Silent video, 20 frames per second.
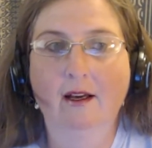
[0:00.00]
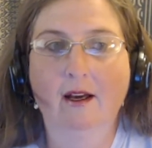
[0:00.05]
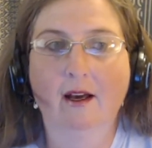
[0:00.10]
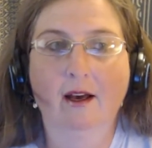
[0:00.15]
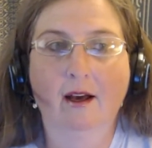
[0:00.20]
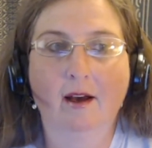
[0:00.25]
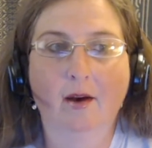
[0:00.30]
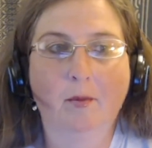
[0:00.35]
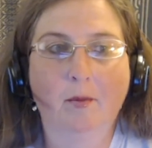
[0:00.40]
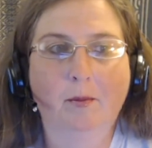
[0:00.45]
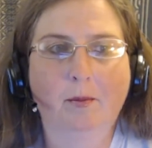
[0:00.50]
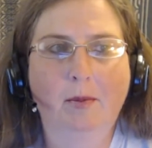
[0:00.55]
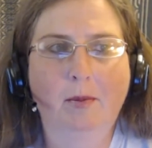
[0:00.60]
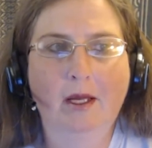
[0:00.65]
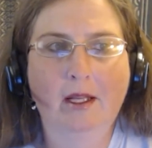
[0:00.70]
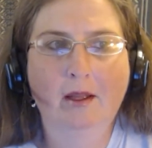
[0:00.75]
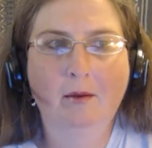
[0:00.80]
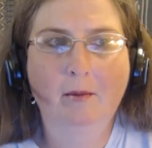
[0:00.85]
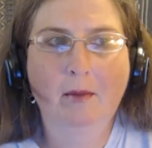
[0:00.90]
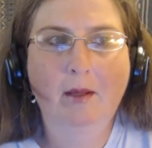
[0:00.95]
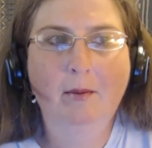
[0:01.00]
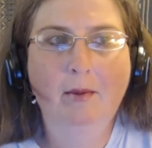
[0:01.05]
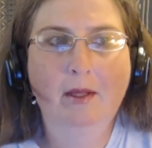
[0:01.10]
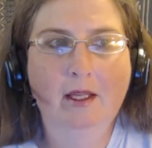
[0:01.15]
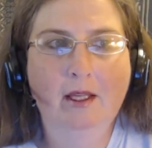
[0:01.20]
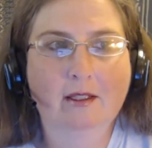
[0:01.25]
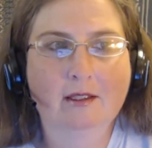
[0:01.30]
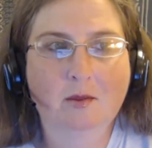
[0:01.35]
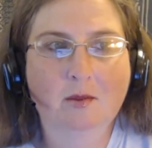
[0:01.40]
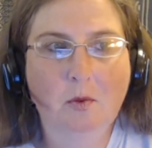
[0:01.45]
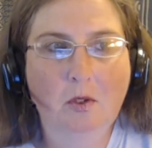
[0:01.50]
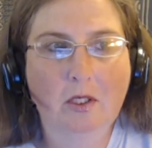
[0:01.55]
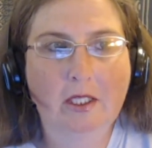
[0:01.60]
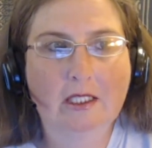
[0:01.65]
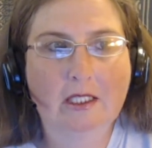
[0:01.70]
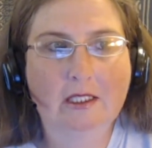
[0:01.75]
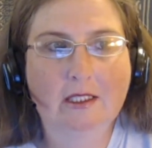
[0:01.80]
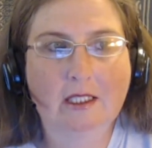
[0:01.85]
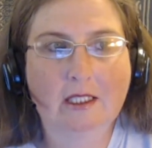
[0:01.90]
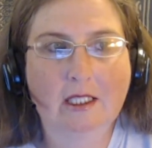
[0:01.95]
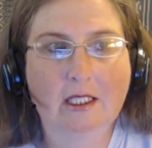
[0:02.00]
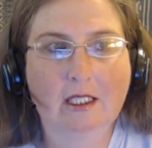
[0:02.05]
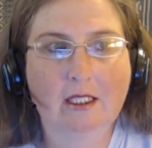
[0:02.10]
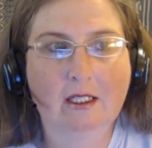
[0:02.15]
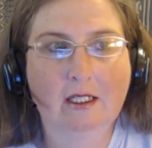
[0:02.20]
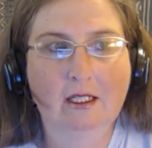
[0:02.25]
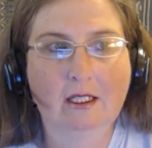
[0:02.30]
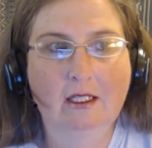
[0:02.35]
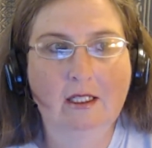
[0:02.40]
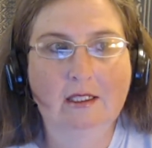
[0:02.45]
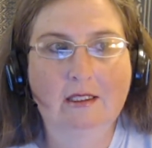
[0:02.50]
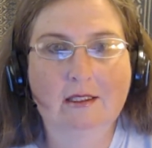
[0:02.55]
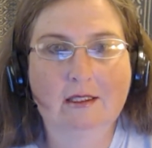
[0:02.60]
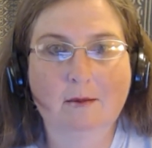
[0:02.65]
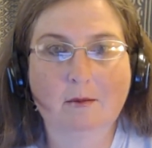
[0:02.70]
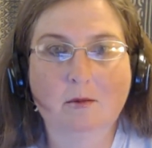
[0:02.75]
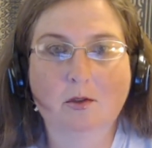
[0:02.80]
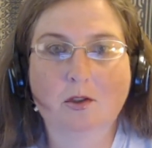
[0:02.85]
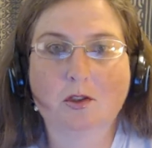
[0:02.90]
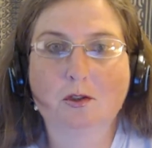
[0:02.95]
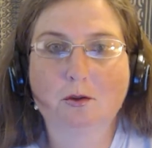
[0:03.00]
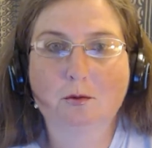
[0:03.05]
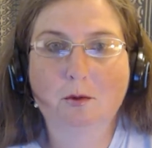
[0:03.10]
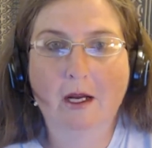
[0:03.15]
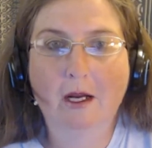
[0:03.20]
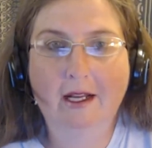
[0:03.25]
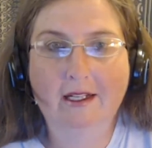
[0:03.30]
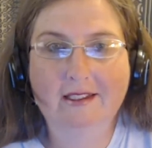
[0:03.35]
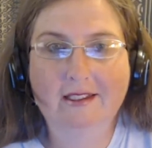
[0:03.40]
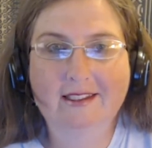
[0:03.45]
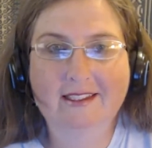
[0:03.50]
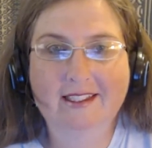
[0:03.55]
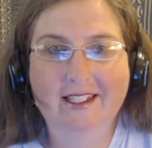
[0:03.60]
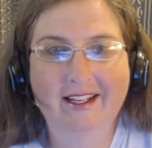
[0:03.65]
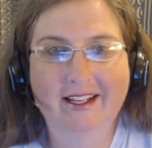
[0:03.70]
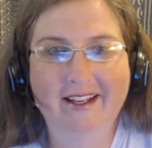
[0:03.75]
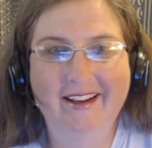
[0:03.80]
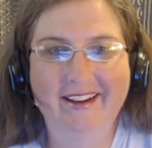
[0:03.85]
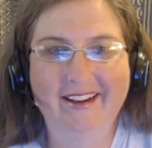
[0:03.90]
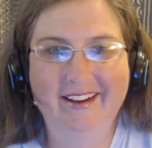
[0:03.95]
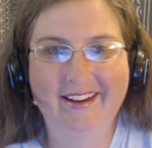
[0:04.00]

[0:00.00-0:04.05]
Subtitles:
But you may be experiencing some stress